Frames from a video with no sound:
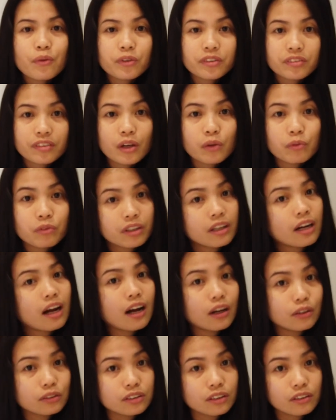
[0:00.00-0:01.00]
when they were
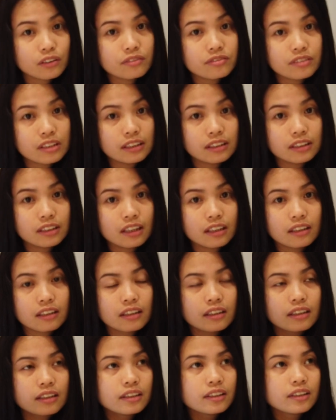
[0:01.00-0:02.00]
out of
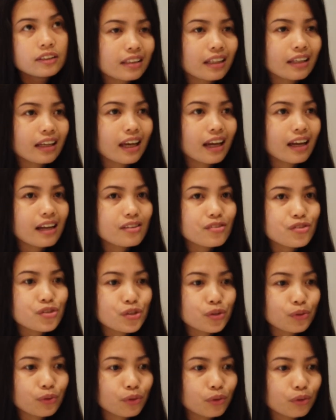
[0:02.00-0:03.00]
Eden. They
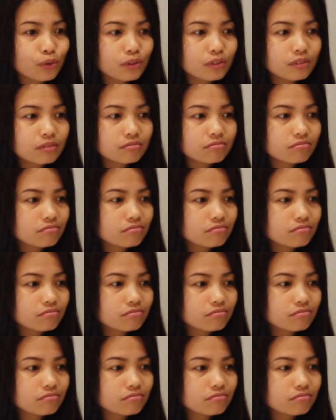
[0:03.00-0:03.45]
had to